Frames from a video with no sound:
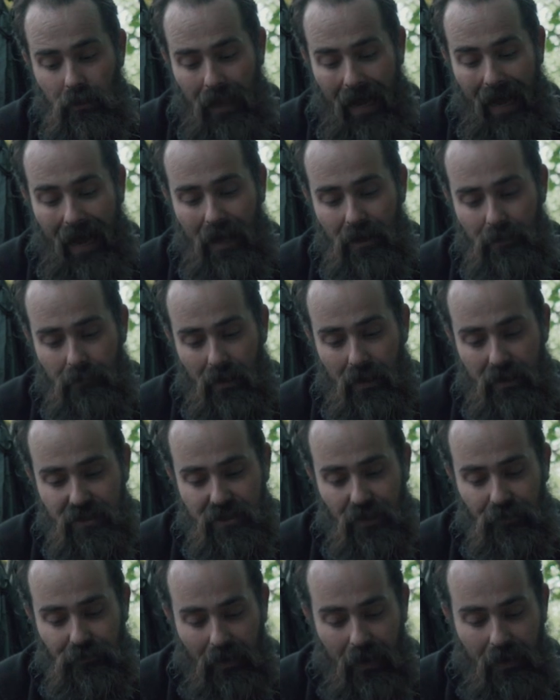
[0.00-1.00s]
and my
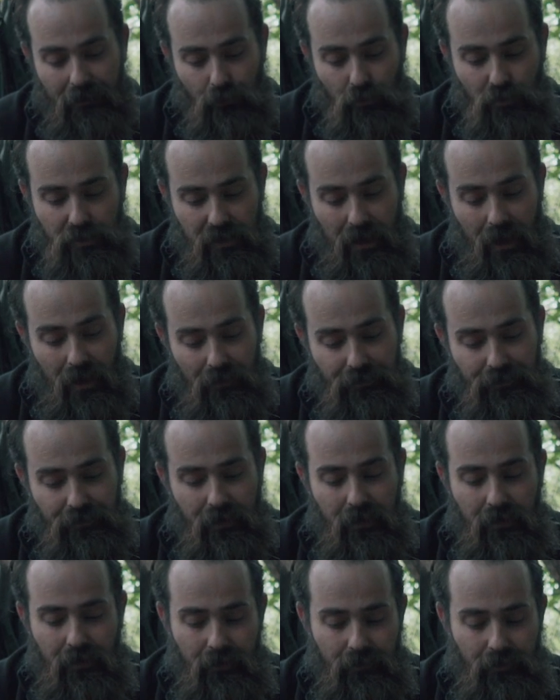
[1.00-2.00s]
survival scarf,
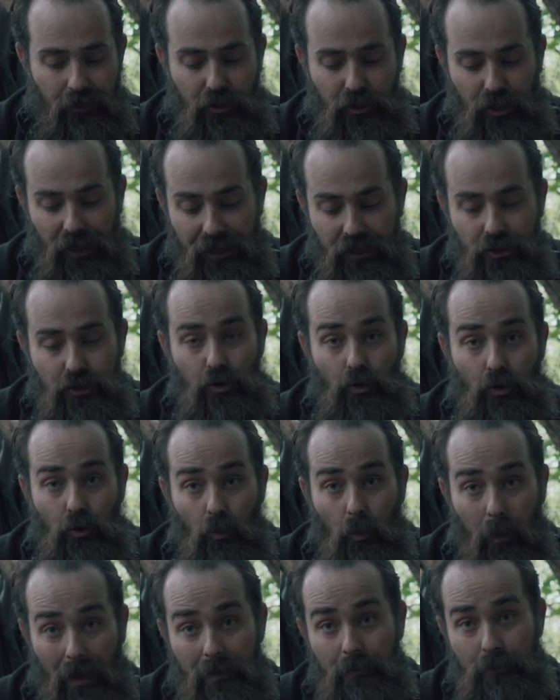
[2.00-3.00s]
the Chorizo
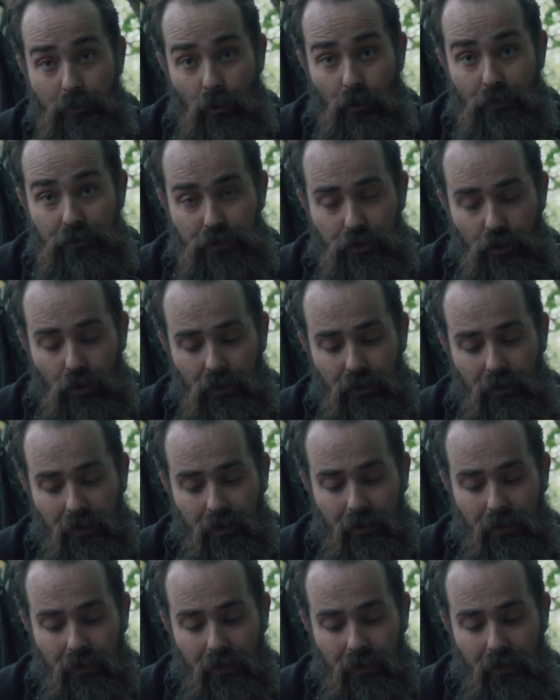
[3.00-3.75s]
windproof suit.